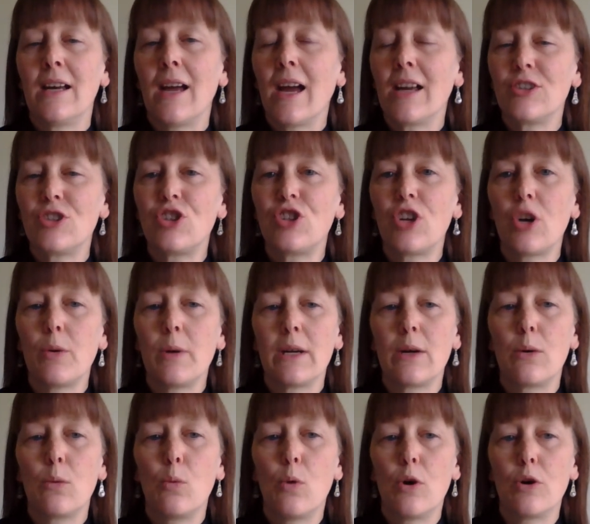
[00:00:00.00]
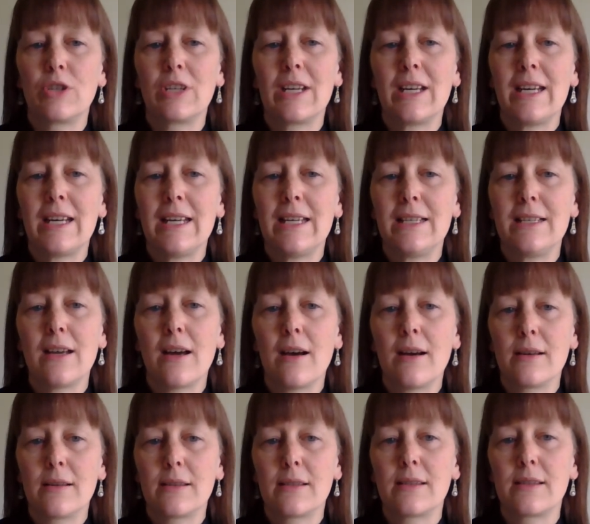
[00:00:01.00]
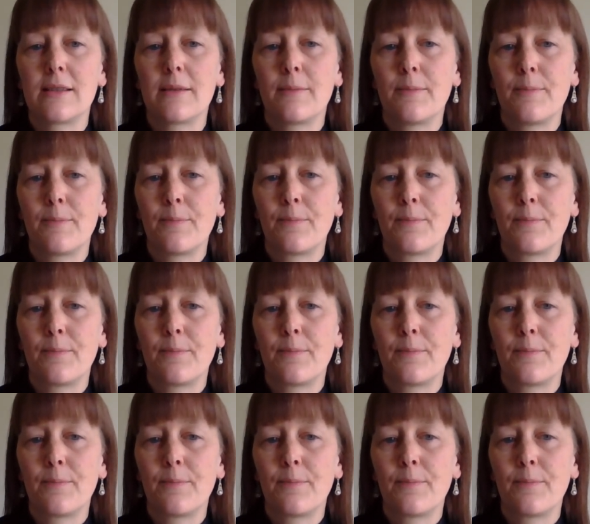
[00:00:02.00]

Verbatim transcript: and showing what he does